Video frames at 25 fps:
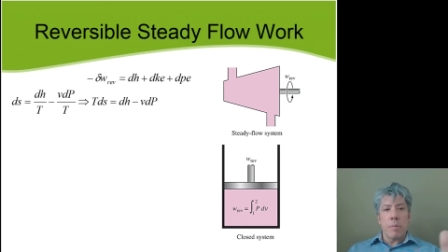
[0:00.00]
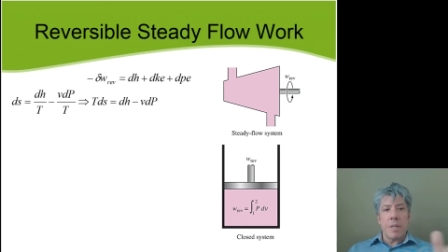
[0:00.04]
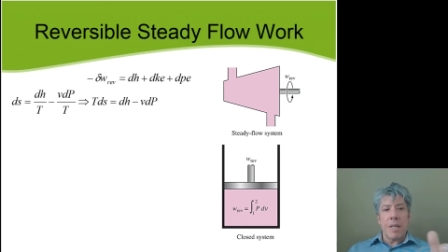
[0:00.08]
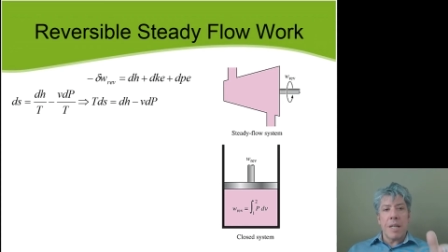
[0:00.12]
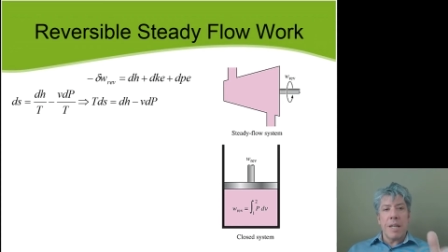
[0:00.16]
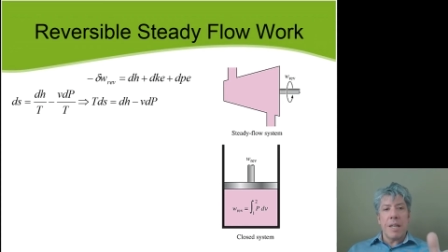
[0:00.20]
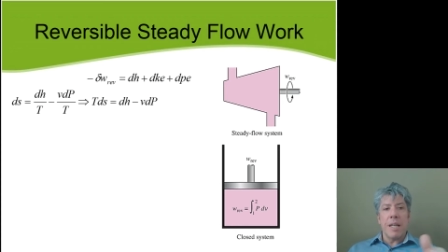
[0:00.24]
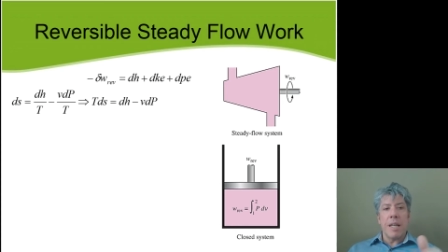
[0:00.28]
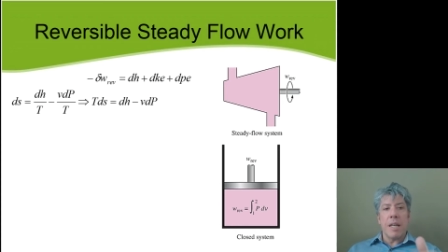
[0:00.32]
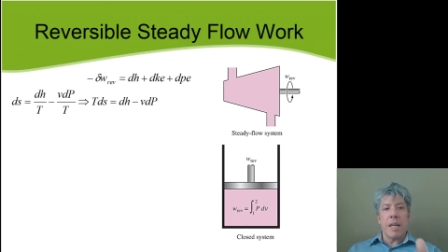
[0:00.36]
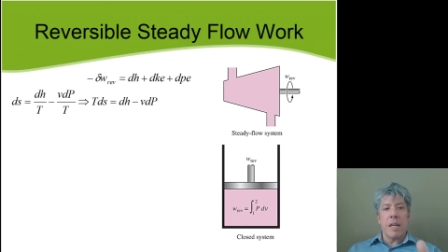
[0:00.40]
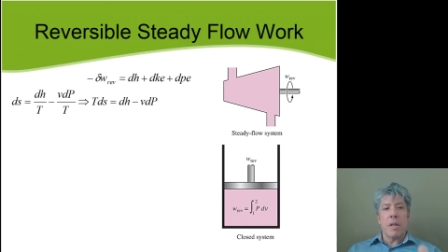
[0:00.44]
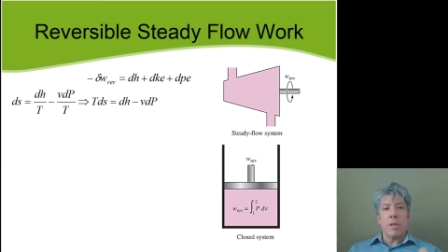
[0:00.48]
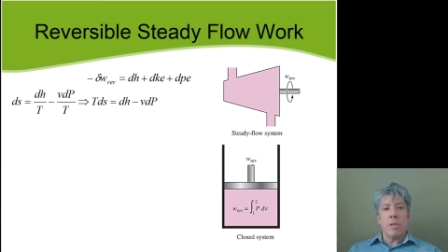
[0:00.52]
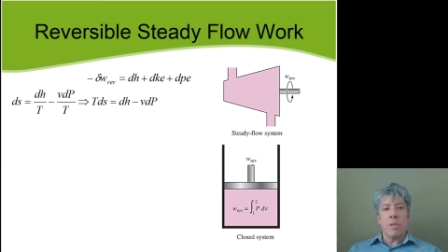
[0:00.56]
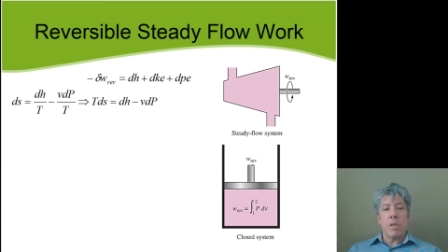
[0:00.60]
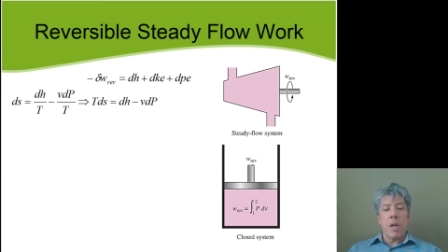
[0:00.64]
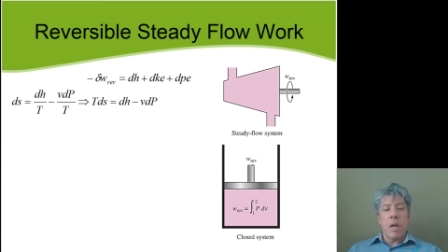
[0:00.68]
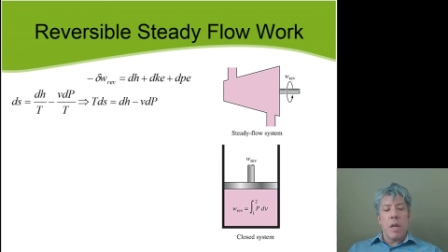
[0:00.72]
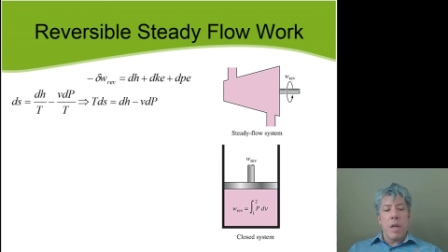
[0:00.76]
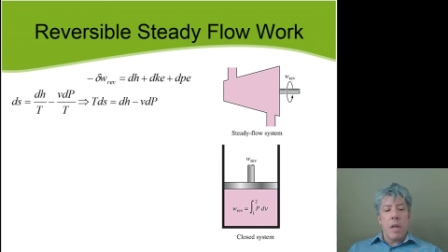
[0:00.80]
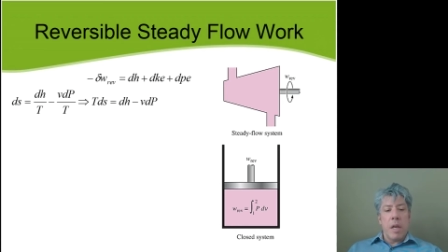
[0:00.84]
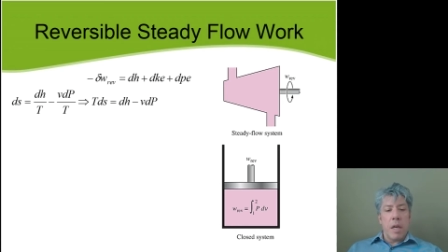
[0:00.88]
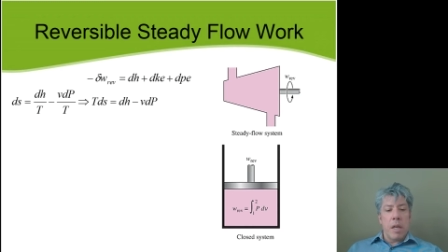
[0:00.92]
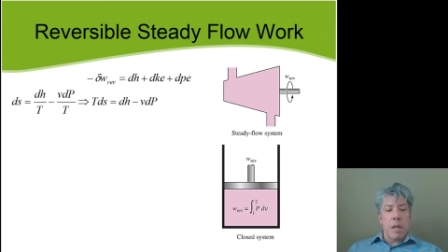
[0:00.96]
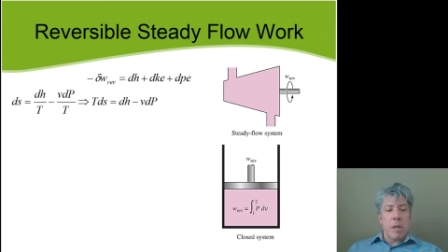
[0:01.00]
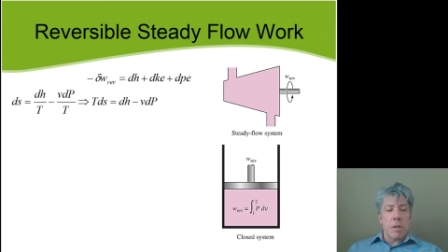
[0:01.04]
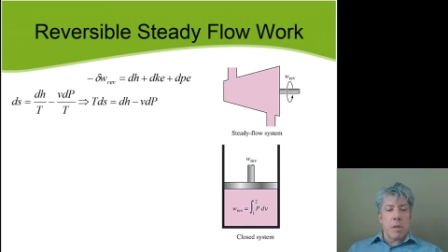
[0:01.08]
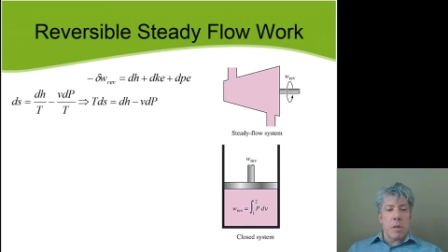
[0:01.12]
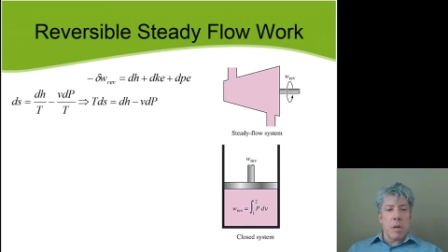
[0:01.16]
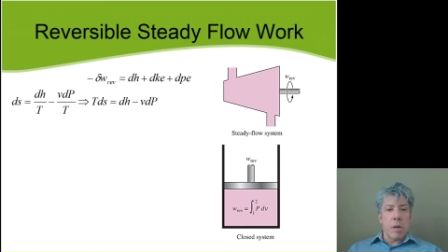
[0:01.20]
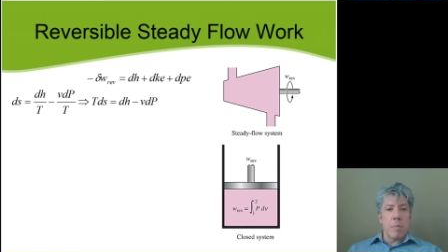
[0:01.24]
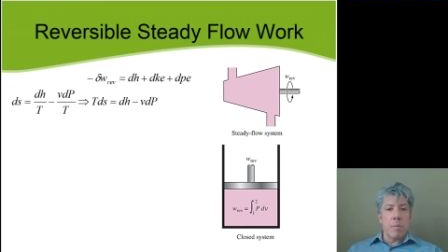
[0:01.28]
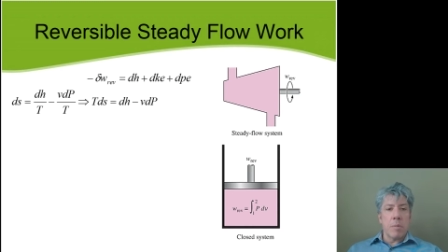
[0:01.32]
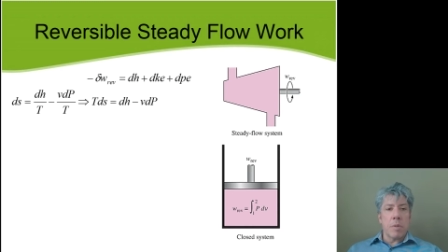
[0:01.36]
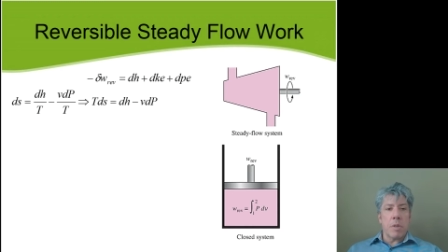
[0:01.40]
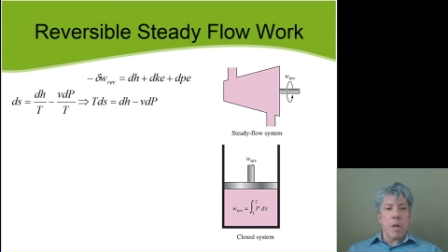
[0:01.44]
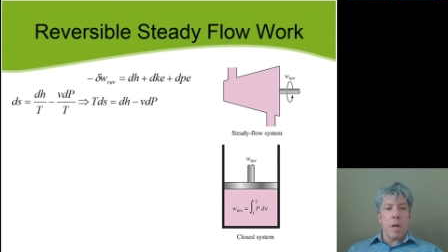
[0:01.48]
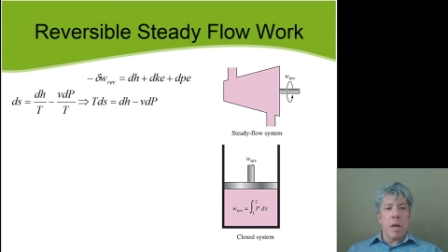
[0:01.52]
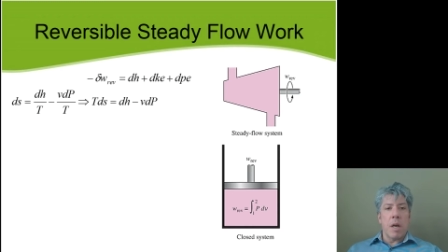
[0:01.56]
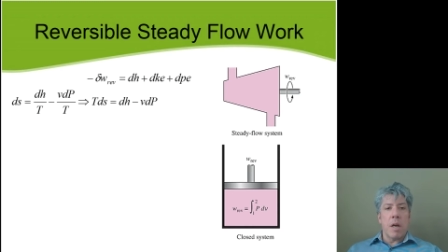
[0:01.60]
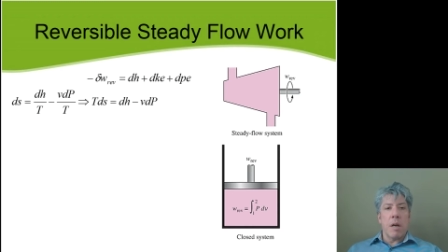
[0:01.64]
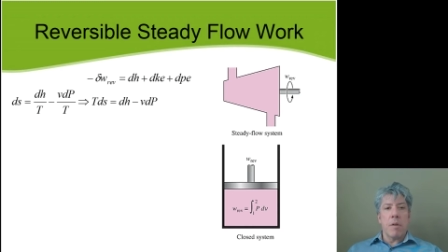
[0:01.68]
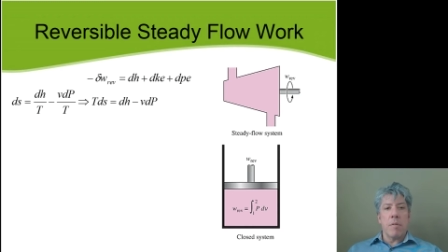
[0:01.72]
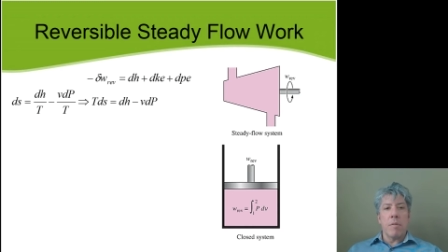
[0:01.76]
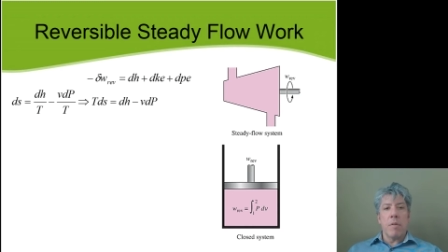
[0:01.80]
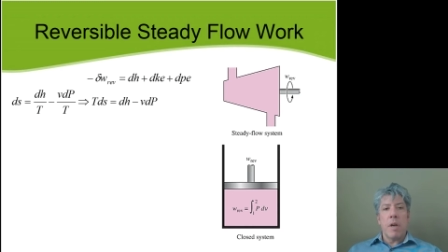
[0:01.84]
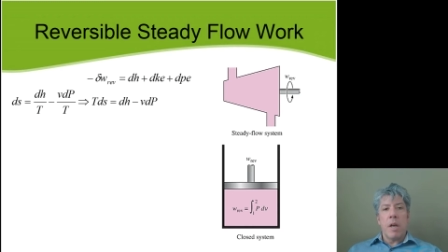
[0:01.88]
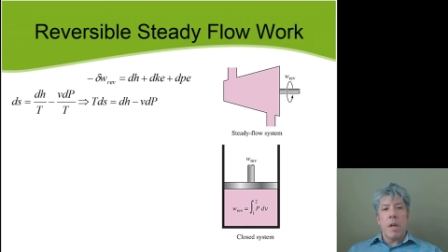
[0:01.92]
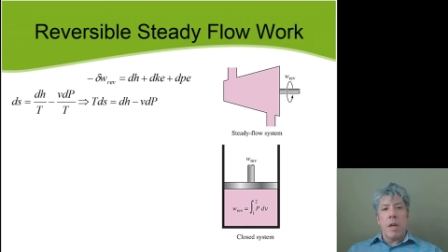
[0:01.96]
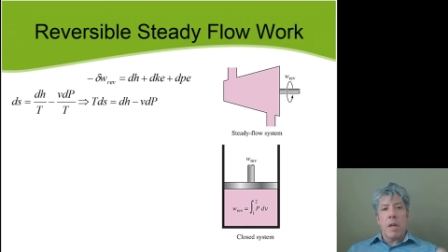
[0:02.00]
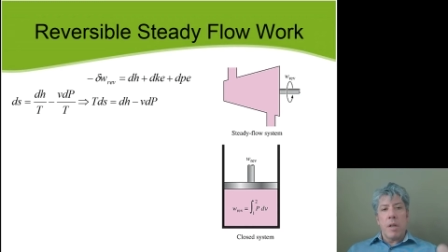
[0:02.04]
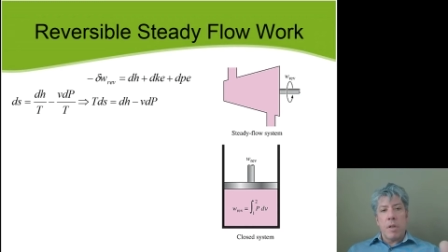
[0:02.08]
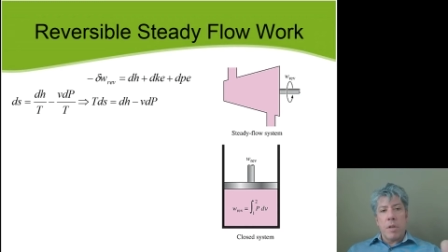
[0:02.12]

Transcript: TDS in terms of